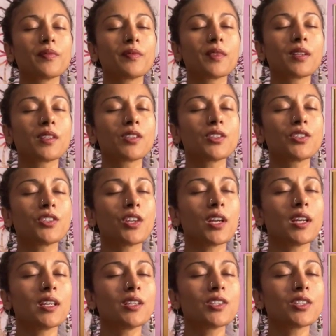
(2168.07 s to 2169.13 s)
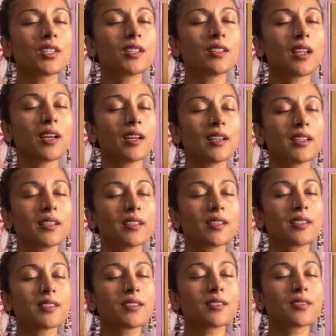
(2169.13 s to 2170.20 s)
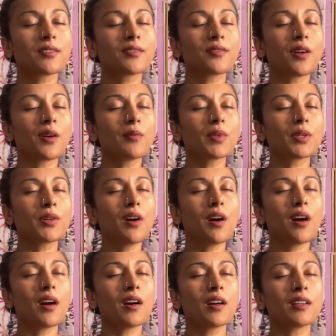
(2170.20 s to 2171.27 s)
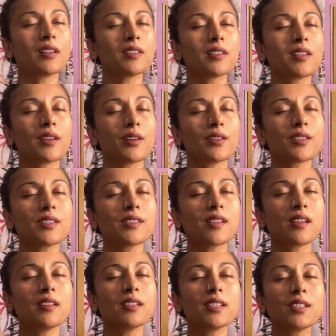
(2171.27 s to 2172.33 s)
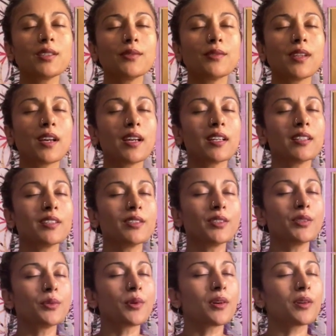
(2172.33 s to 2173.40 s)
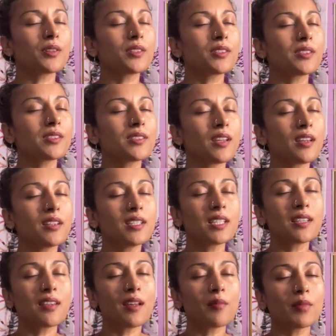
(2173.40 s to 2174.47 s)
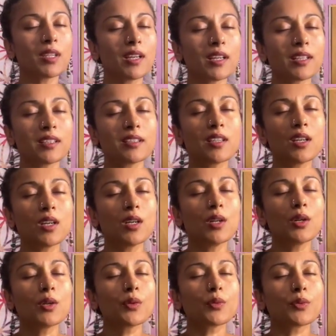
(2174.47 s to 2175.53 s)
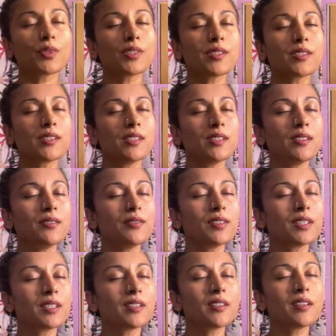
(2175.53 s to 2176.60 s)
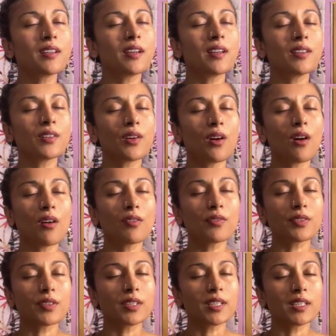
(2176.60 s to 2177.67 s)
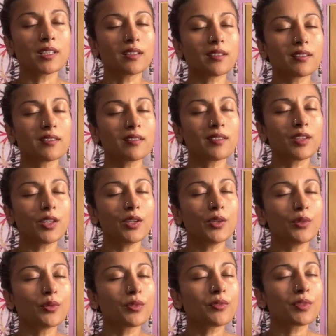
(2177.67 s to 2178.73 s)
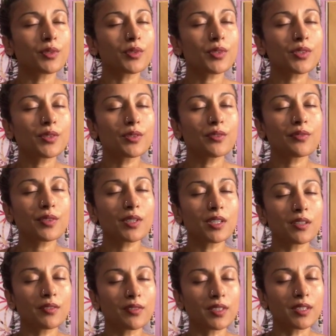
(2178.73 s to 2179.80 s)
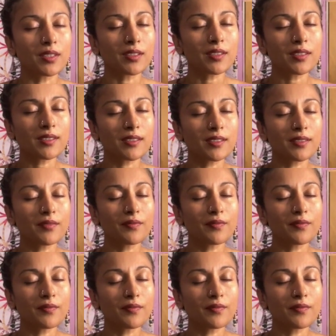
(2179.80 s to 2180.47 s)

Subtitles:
Exchanging light from your heart. They're sending you light and you are sending them light. Receiving and offering universal forgiveness.